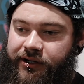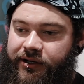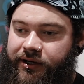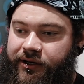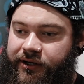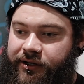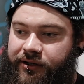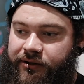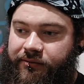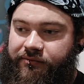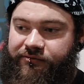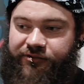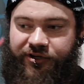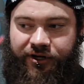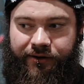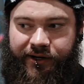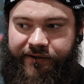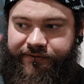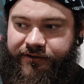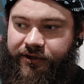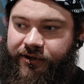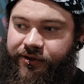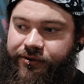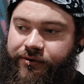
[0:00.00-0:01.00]
So
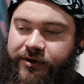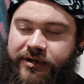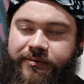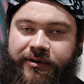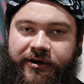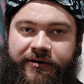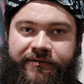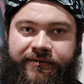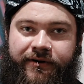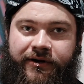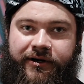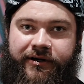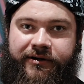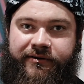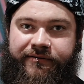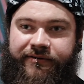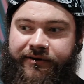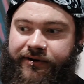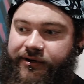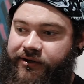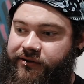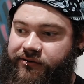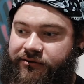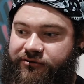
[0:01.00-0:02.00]
after 3x5
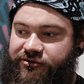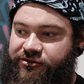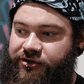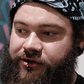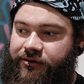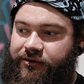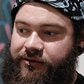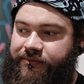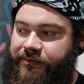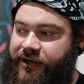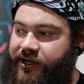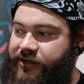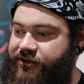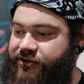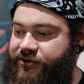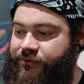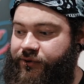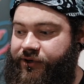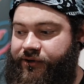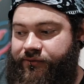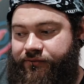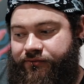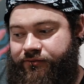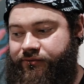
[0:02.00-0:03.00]
or so on bench,
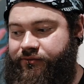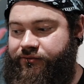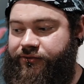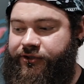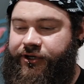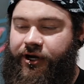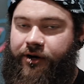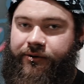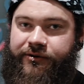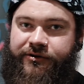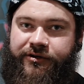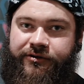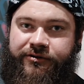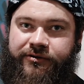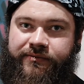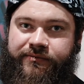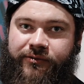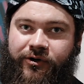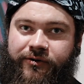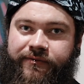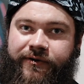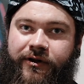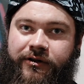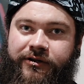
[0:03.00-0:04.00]
we'll go into some
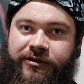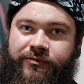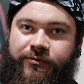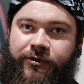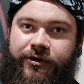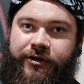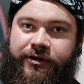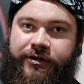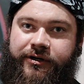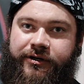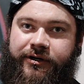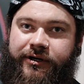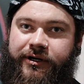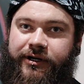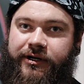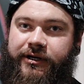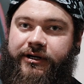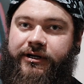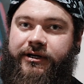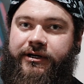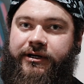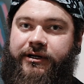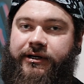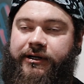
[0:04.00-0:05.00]
more volume work
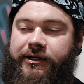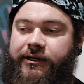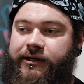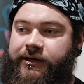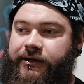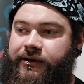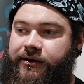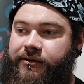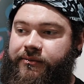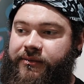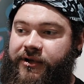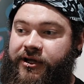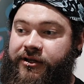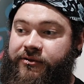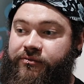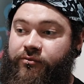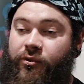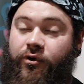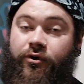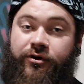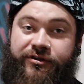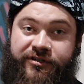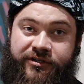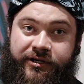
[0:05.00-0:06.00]
and
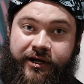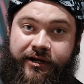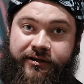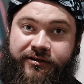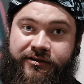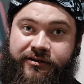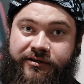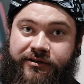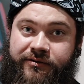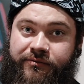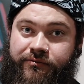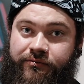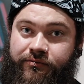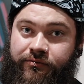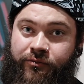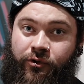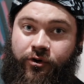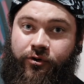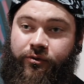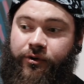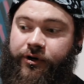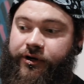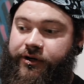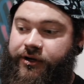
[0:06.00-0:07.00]
more sets,
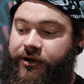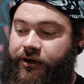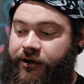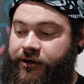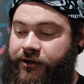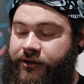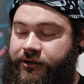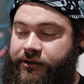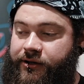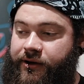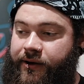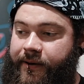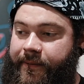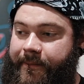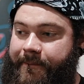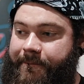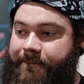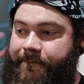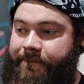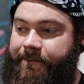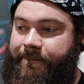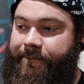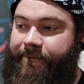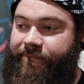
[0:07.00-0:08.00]
more work on
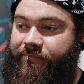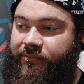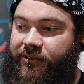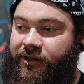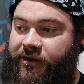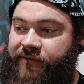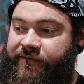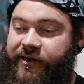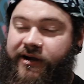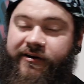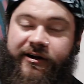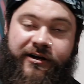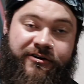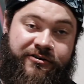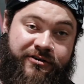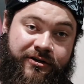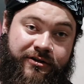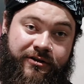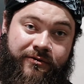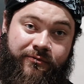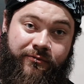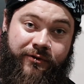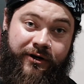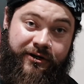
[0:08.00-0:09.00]
the
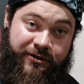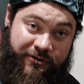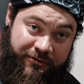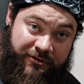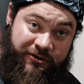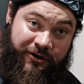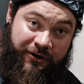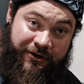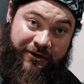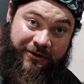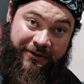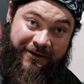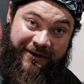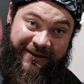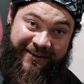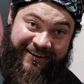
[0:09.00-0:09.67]
variation where you suck.